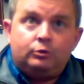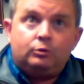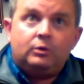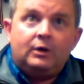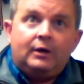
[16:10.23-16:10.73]

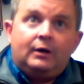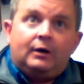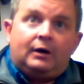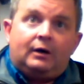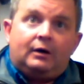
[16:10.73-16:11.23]
to
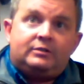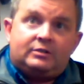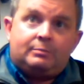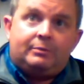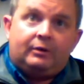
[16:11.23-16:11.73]
a
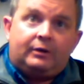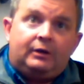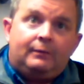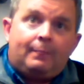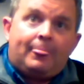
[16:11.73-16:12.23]

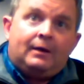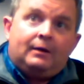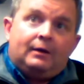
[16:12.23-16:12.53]
disability.